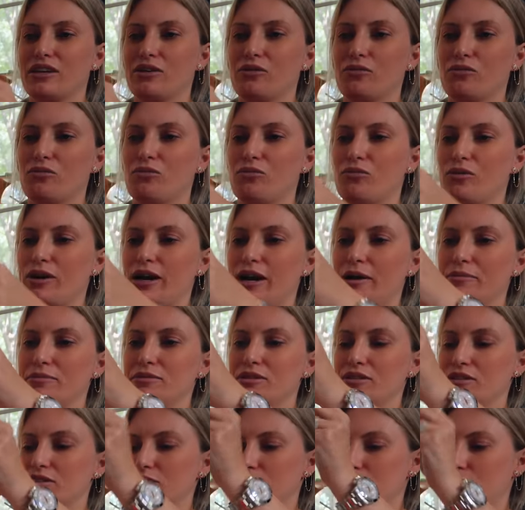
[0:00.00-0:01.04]
get wrapped
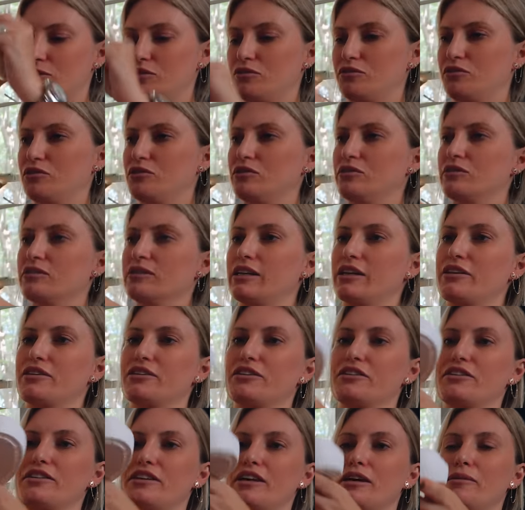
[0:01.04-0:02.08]
in this beautiful
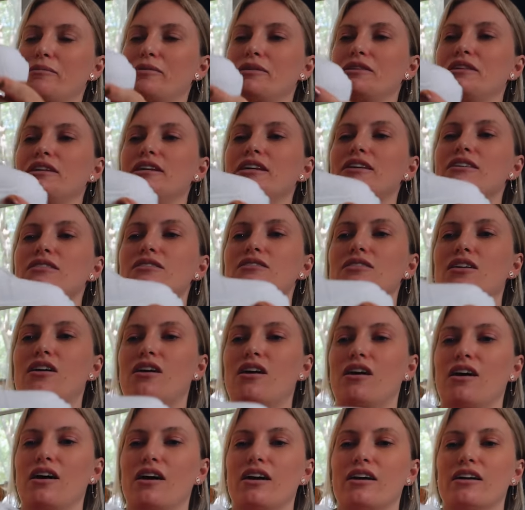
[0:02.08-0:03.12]
leather thing. But these
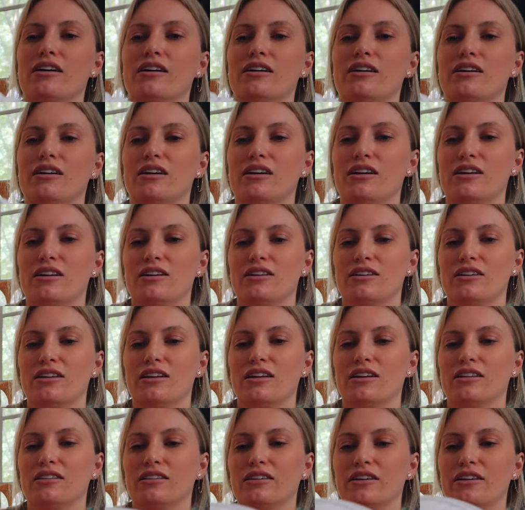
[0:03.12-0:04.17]
are
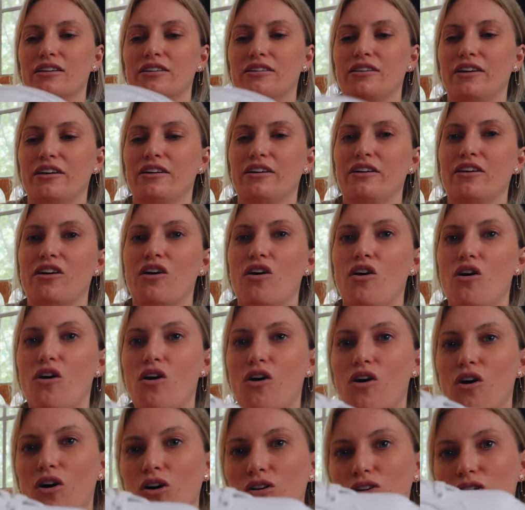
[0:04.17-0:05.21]
an
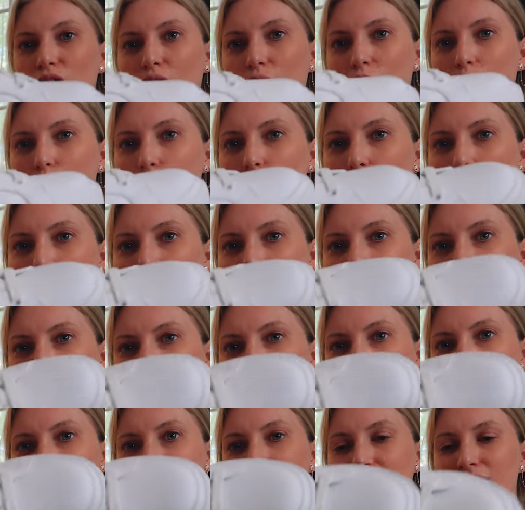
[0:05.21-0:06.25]
all
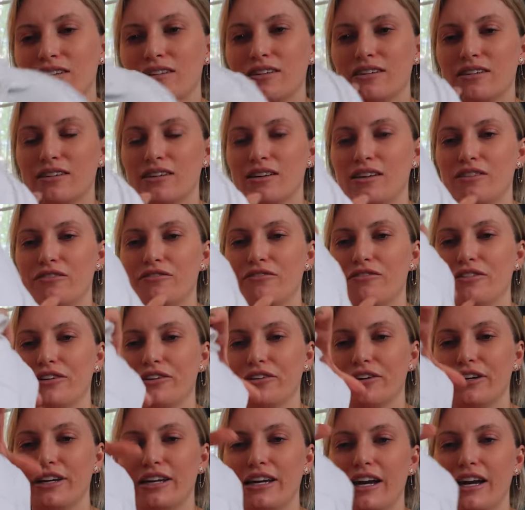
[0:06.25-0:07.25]
white, very